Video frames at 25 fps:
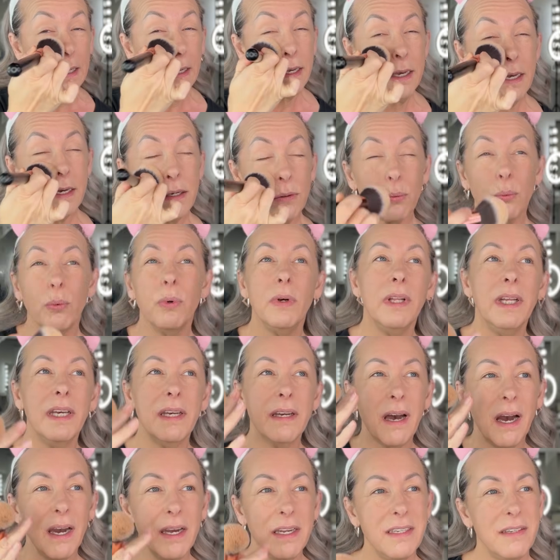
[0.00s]
It really
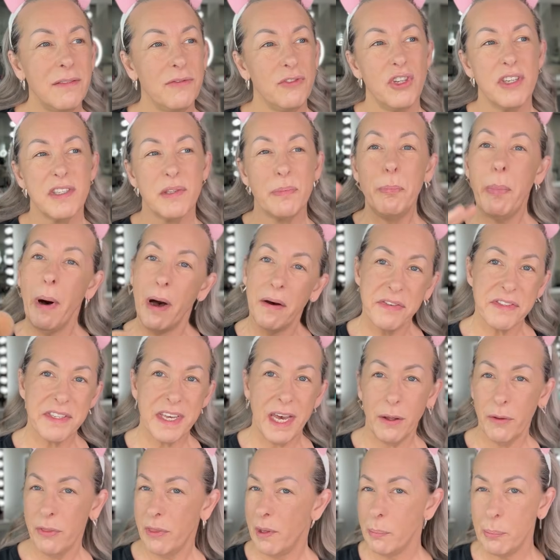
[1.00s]
kind of just buffs
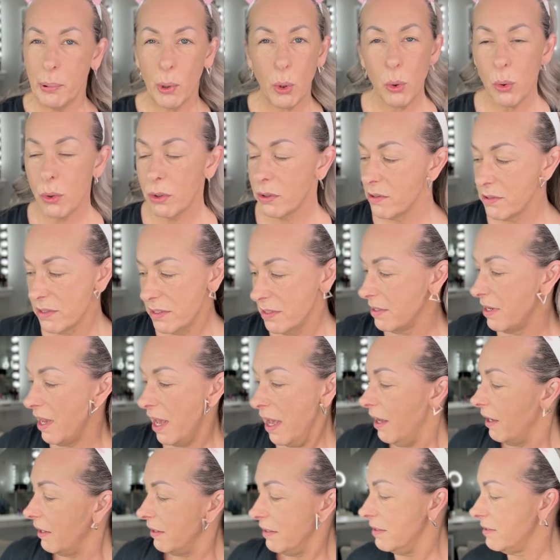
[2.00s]
out the pores,
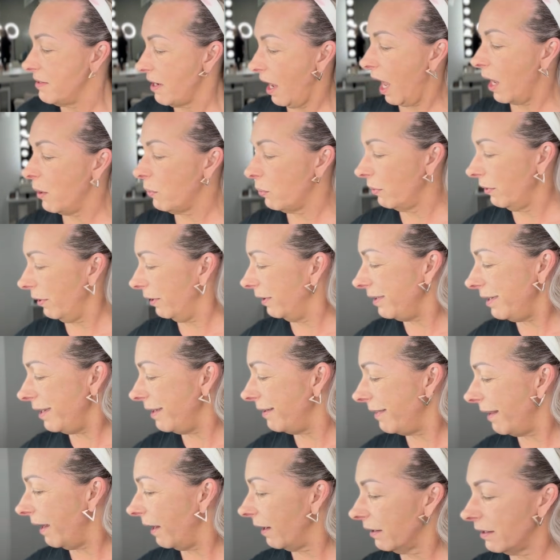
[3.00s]
and I really
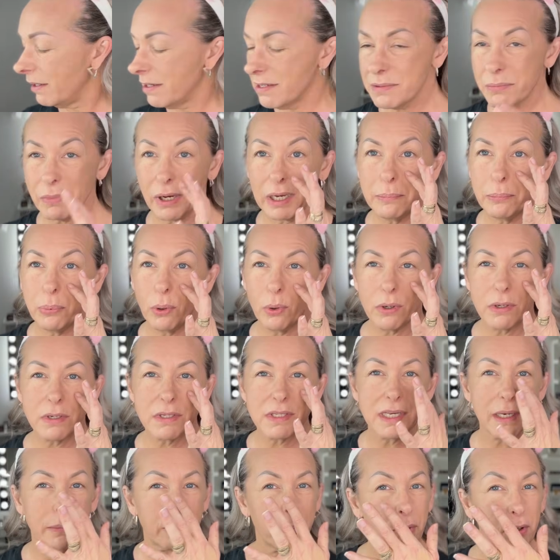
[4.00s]
need that because my pores
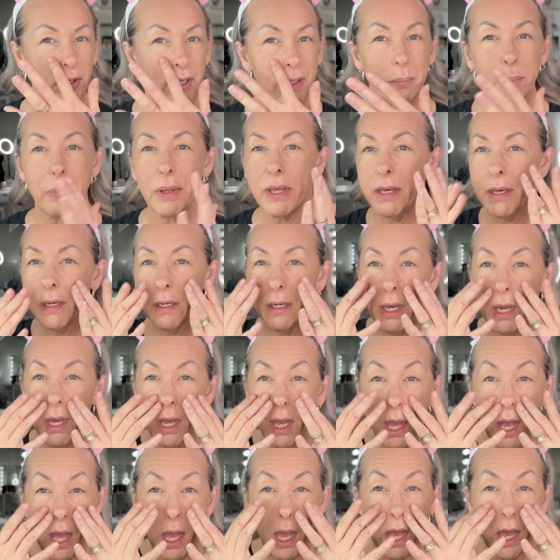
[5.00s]
get pretty big.
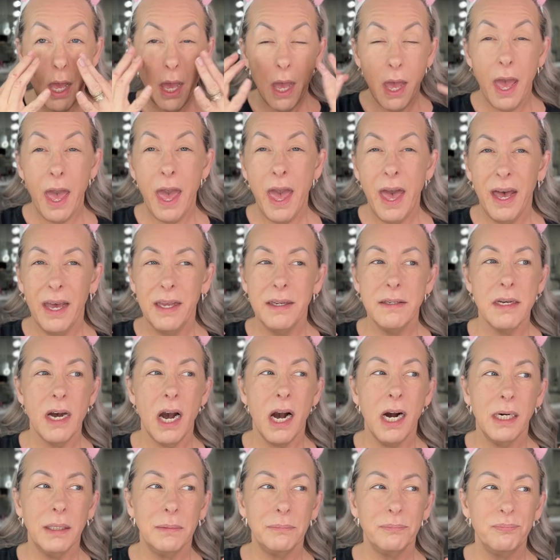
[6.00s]
And,
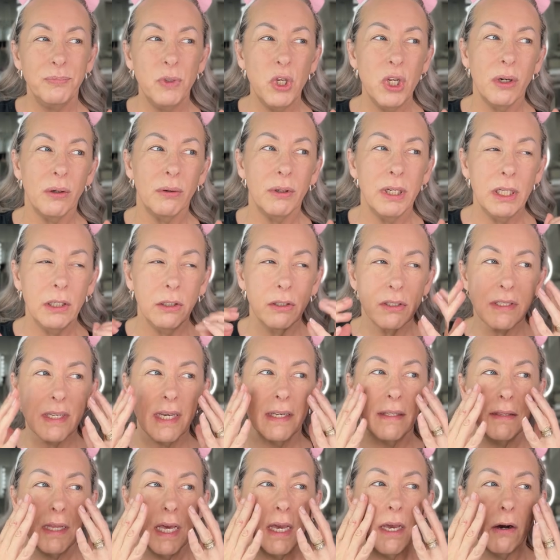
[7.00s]
it looks
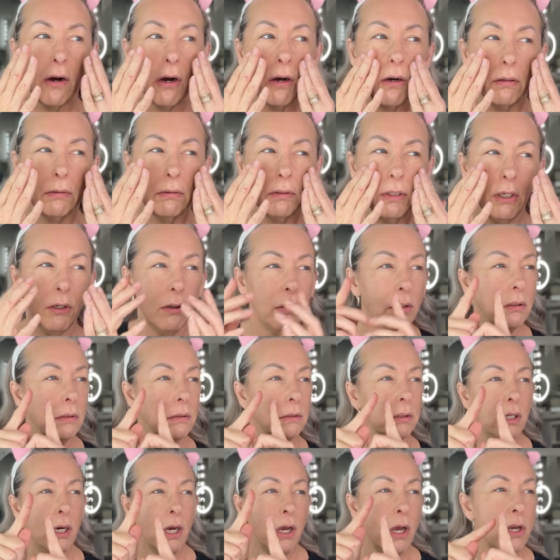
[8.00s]
like they are
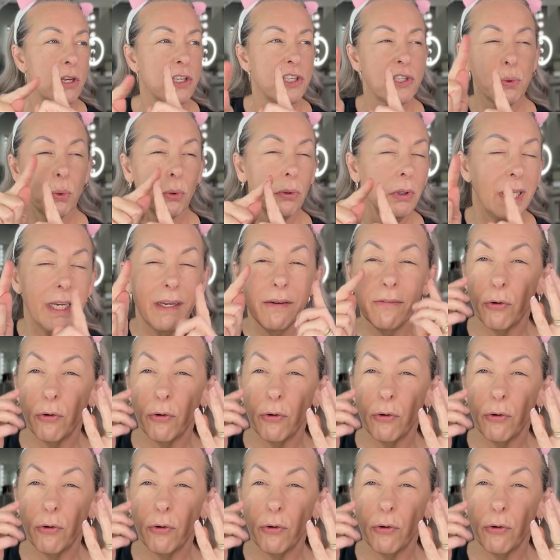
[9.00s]
little swirling